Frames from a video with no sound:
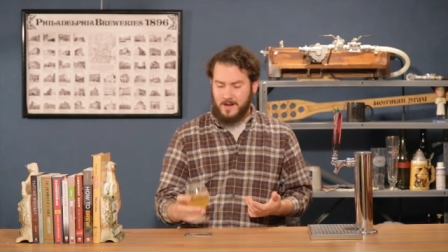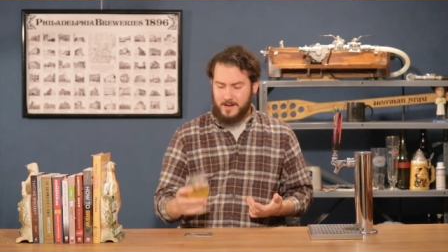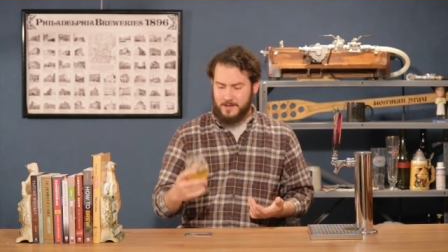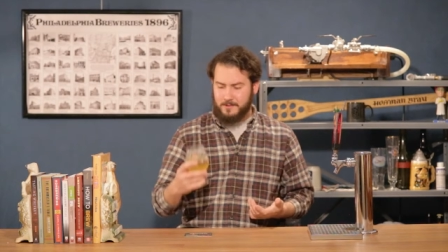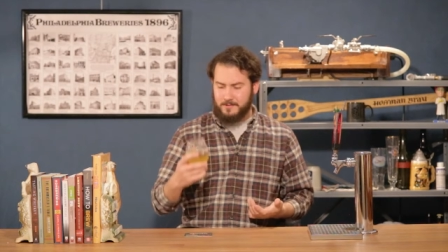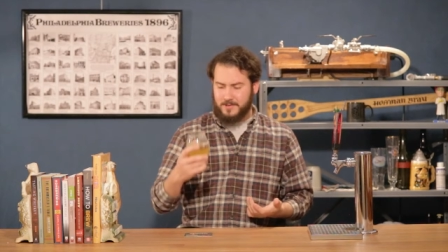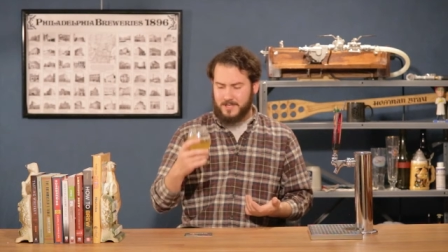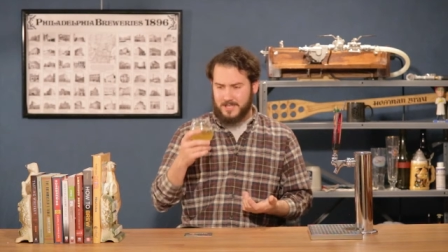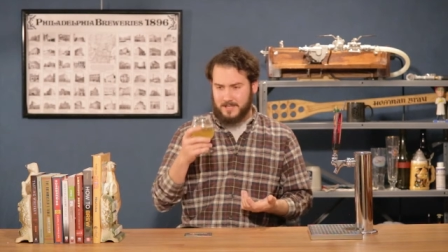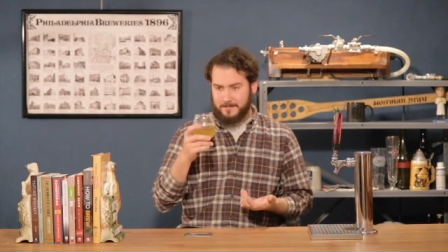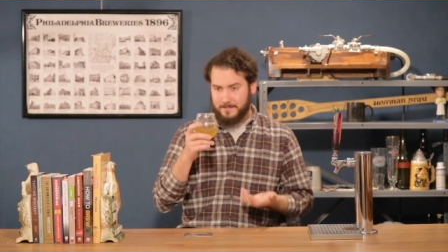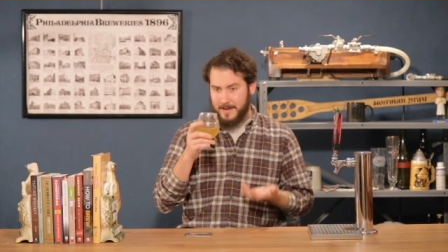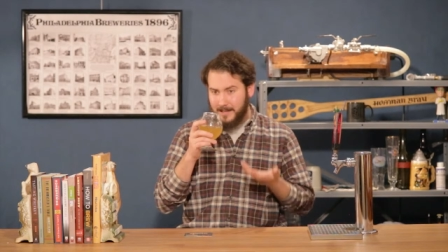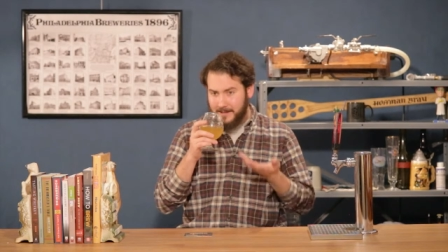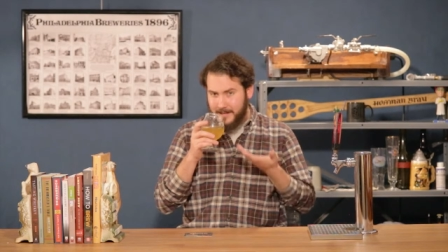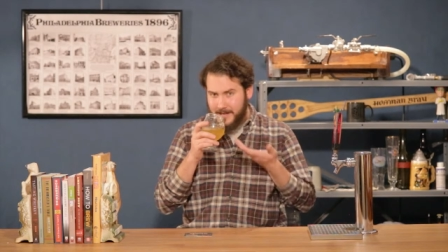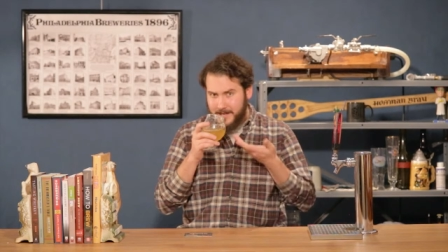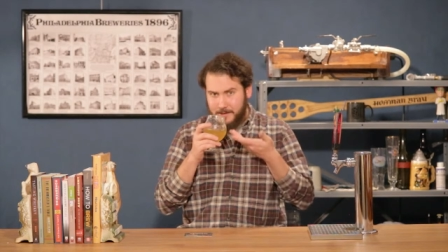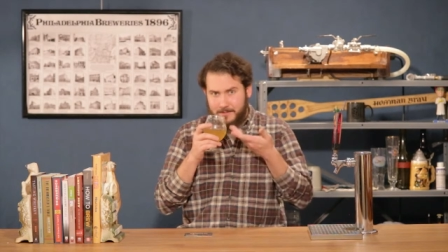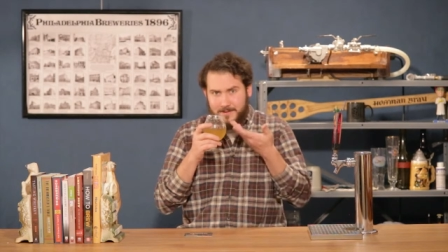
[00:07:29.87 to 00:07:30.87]
You
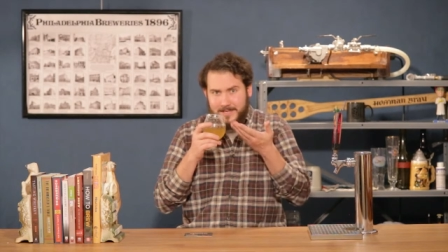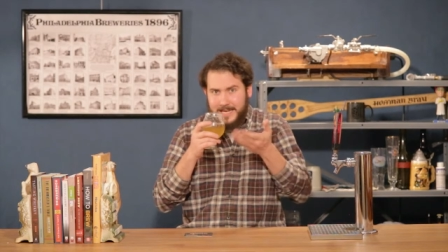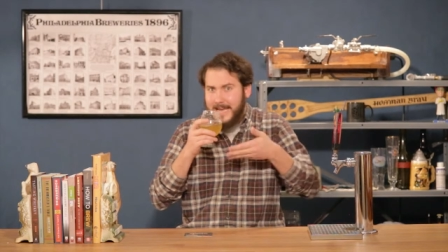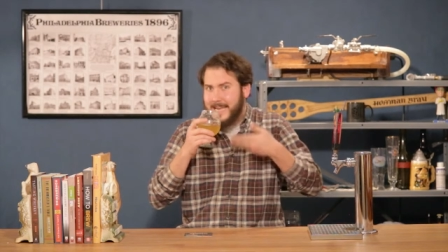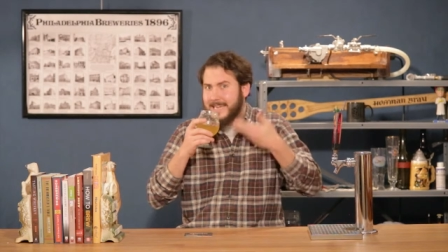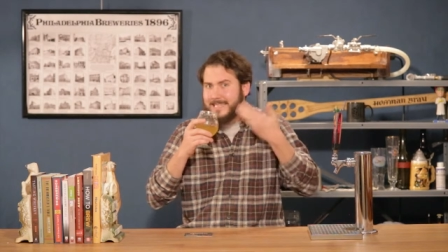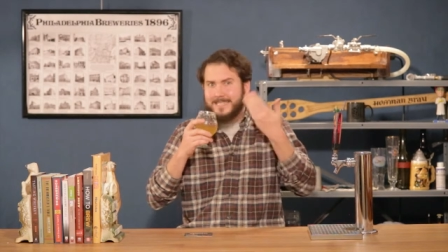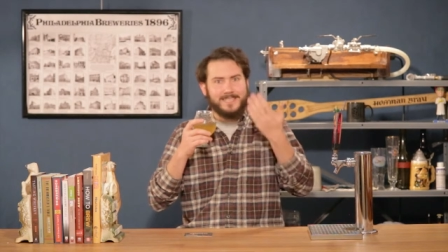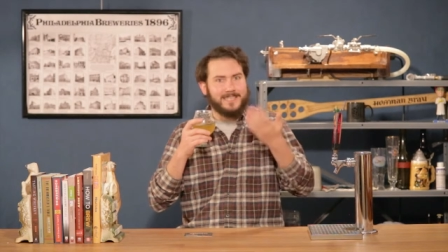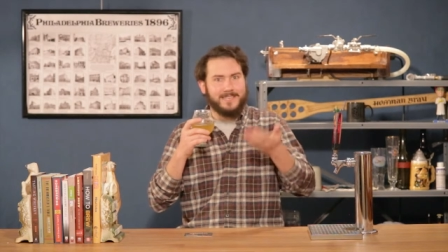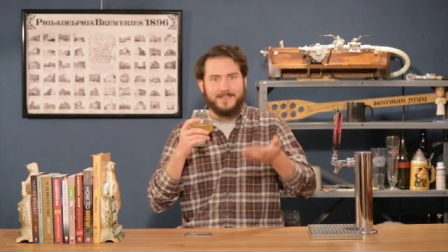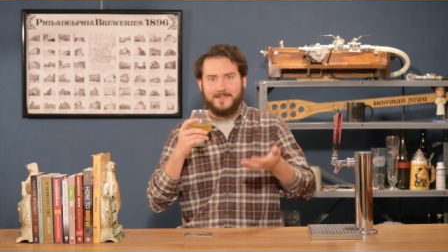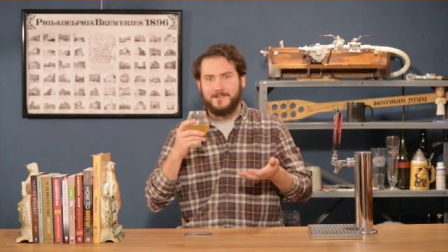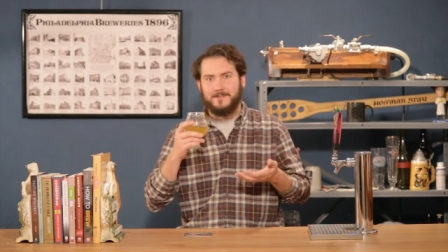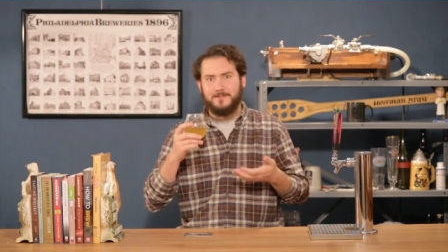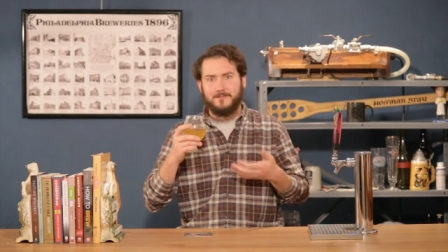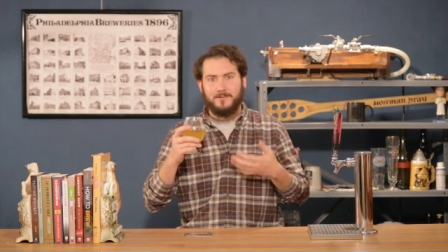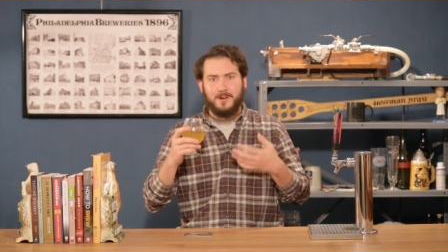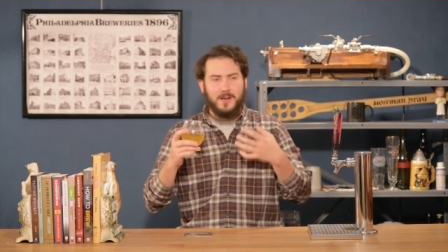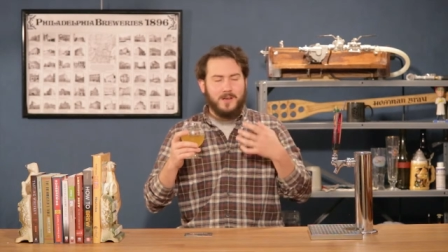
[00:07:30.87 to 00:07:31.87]
smell it, you taste it,
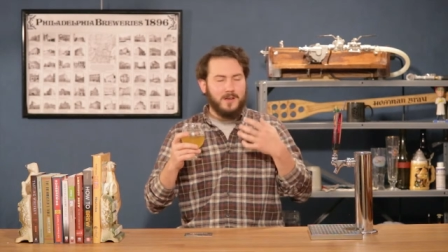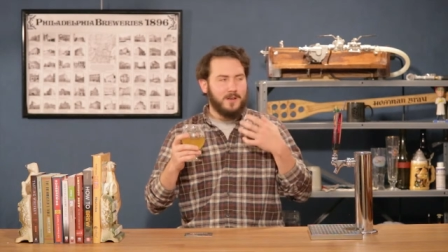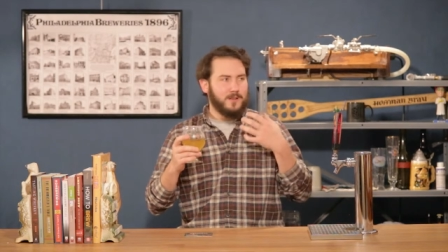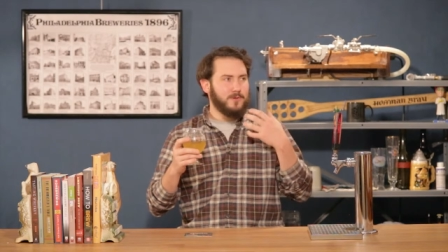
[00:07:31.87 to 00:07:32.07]
you,